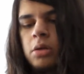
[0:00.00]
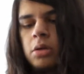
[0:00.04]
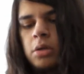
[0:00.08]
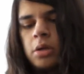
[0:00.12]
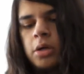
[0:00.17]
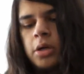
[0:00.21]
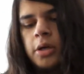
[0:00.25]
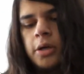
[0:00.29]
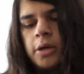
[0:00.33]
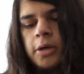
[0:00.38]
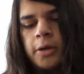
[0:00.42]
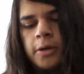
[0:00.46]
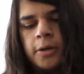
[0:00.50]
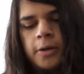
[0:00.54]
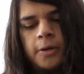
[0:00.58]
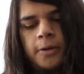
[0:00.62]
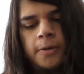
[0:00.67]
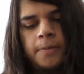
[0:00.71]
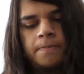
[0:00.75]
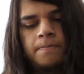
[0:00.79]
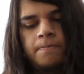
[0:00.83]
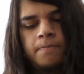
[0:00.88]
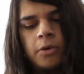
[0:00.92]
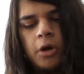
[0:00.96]

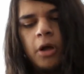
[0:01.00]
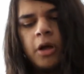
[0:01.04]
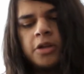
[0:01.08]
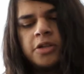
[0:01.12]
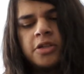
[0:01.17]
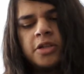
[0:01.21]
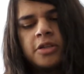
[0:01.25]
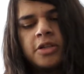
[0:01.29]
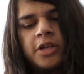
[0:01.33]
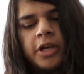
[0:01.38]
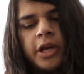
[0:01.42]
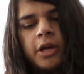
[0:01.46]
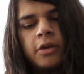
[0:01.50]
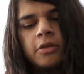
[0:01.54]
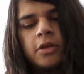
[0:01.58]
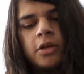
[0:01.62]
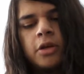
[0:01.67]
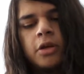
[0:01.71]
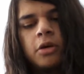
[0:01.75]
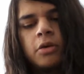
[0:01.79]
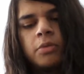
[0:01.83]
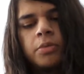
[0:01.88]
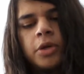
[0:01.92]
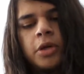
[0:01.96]
Um, I'll actually take out
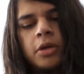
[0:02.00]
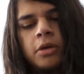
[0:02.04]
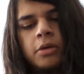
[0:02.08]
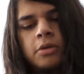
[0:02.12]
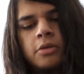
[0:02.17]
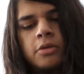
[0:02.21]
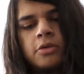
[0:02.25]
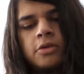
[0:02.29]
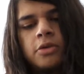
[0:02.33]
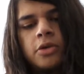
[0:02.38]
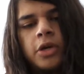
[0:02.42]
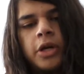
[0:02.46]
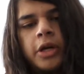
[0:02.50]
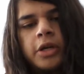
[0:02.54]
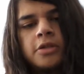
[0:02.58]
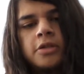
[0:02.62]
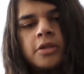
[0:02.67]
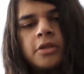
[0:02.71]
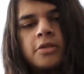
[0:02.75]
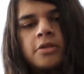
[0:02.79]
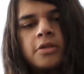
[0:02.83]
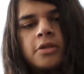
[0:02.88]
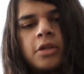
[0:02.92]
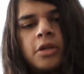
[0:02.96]
the Obi so you guys
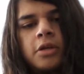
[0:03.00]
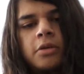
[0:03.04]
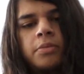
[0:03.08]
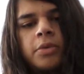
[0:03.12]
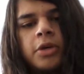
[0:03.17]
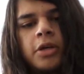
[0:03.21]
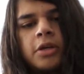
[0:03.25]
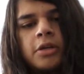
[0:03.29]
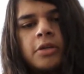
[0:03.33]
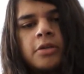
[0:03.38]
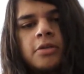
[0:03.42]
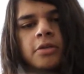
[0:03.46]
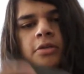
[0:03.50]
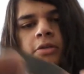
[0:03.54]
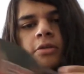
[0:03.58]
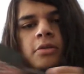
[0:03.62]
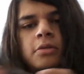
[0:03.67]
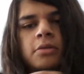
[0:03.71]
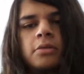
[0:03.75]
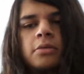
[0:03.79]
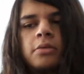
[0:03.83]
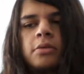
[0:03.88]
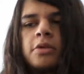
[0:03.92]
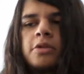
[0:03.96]
can see because
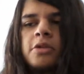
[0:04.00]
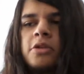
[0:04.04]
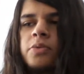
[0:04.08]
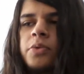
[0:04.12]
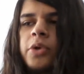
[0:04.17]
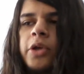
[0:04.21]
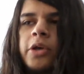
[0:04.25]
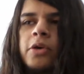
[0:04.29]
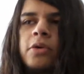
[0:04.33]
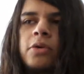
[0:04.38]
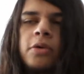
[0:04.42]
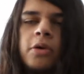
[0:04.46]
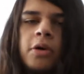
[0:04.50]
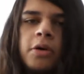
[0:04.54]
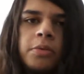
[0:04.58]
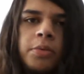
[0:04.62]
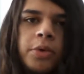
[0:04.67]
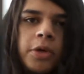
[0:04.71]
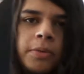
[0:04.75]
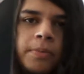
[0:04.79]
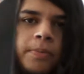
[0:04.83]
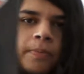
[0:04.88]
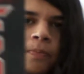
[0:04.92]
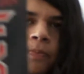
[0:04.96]
this is a really cool
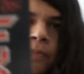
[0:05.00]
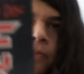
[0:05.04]
Obi